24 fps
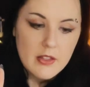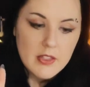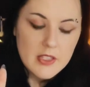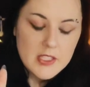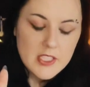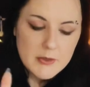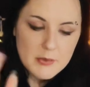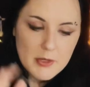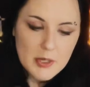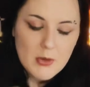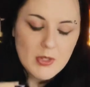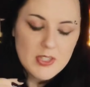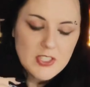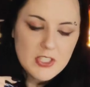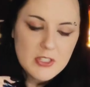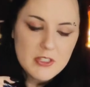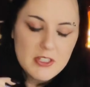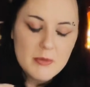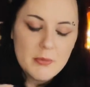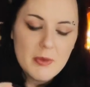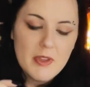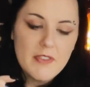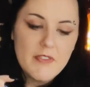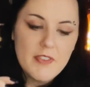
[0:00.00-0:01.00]
Spirit wants you
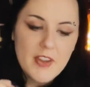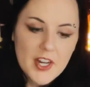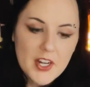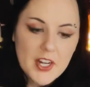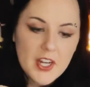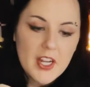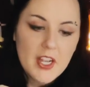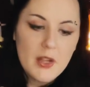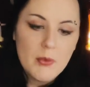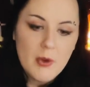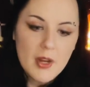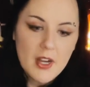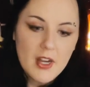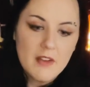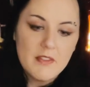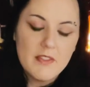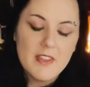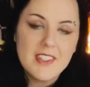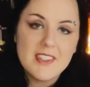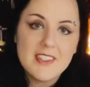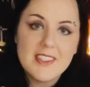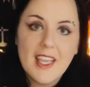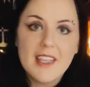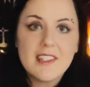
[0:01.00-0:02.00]
to be very aware of
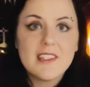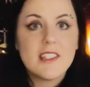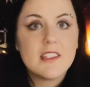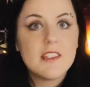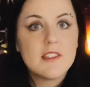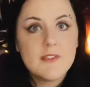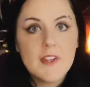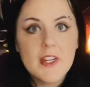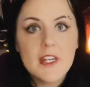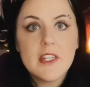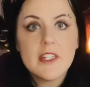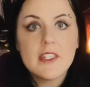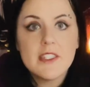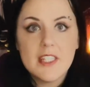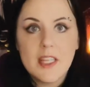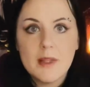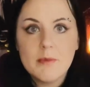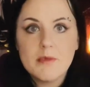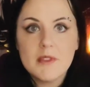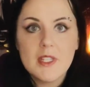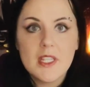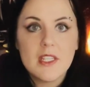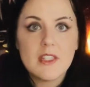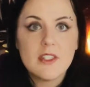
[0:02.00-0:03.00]
this. Yes, it's very
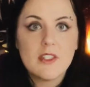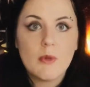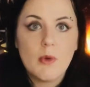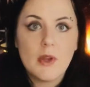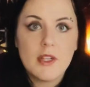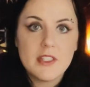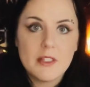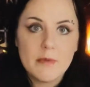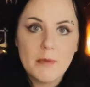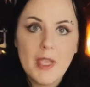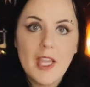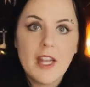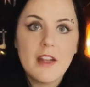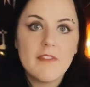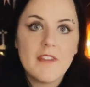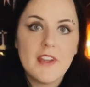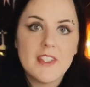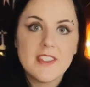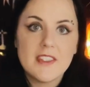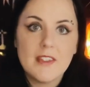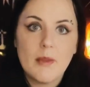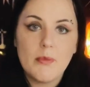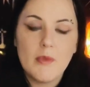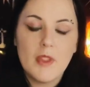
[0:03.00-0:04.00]
tempting to want to
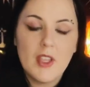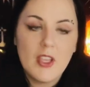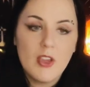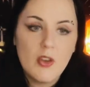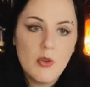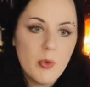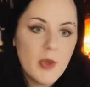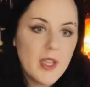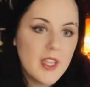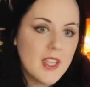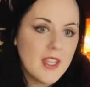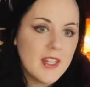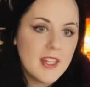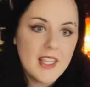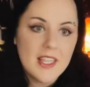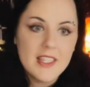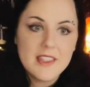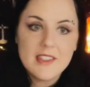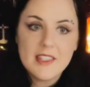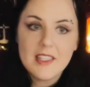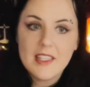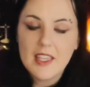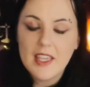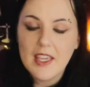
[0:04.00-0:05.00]
manifest something quick and
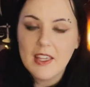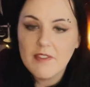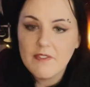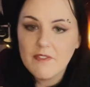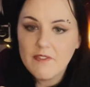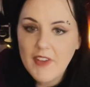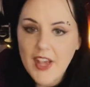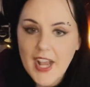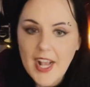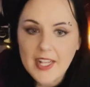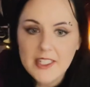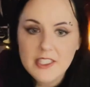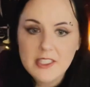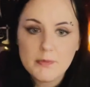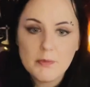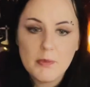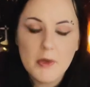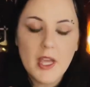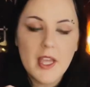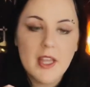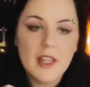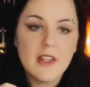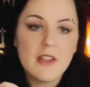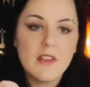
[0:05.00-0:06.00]
easy and fast,
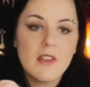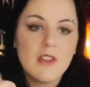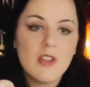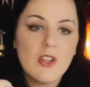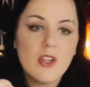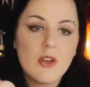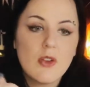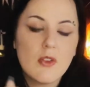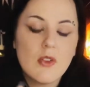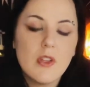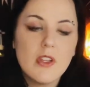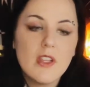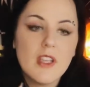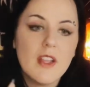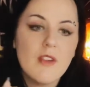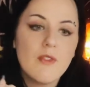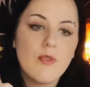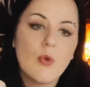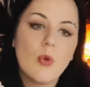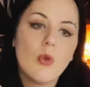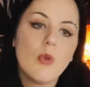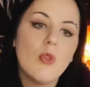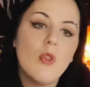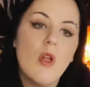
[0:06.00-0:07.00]
but you're looking
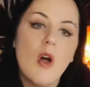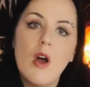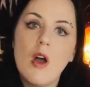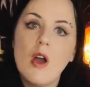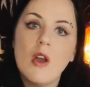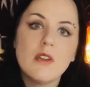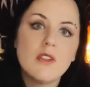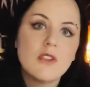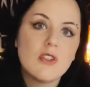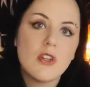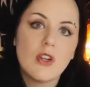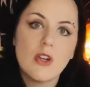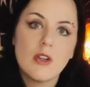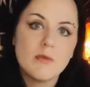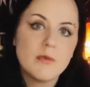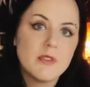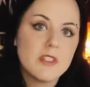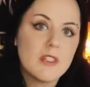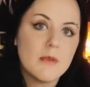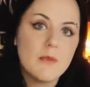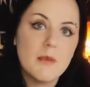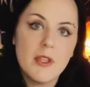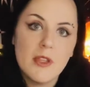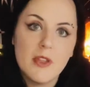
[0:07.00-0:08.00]
for long-term
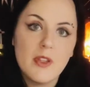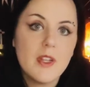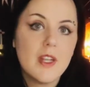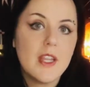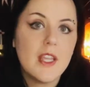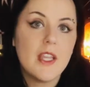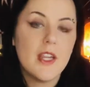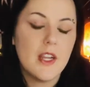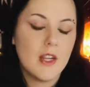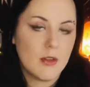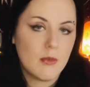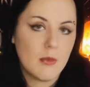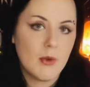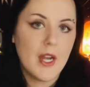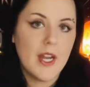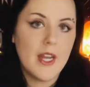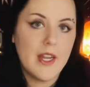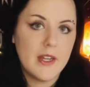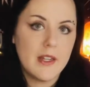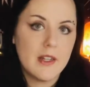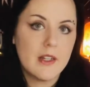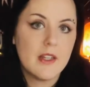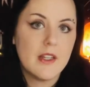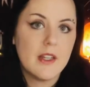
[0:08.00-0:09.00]
stability here,
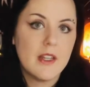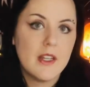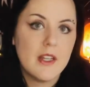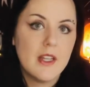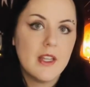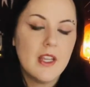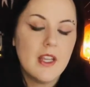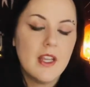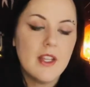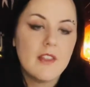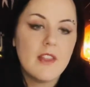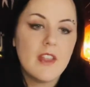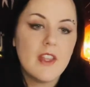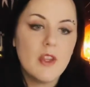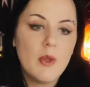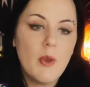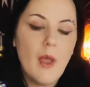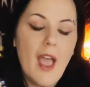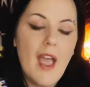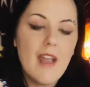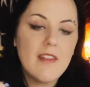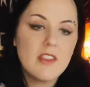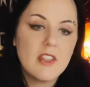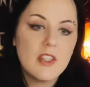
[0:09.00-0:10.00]
right? Then you
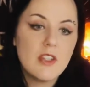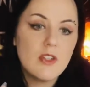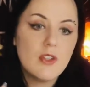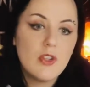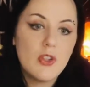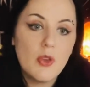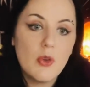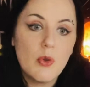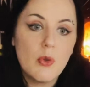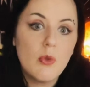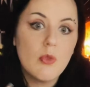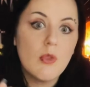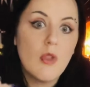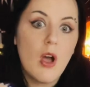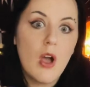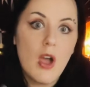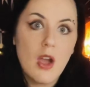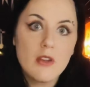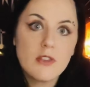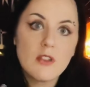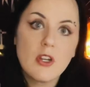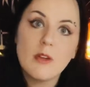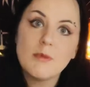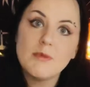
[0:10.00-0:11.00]
have to do
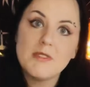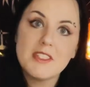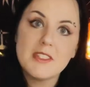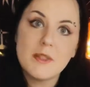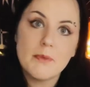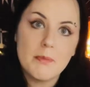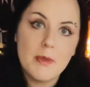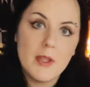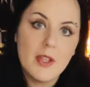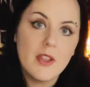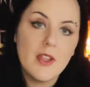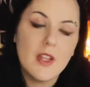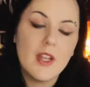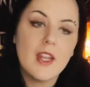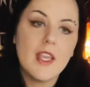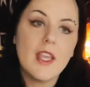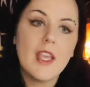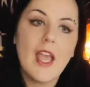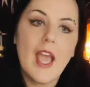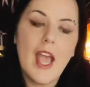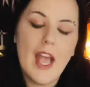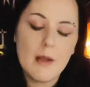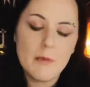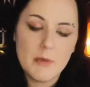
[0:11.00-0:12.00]
long-term
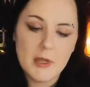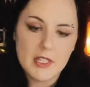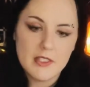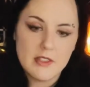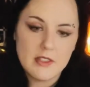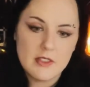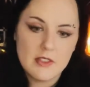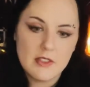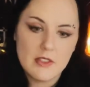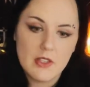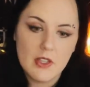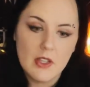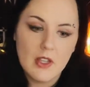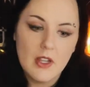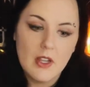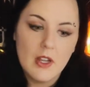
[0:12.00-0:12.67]
stability habits.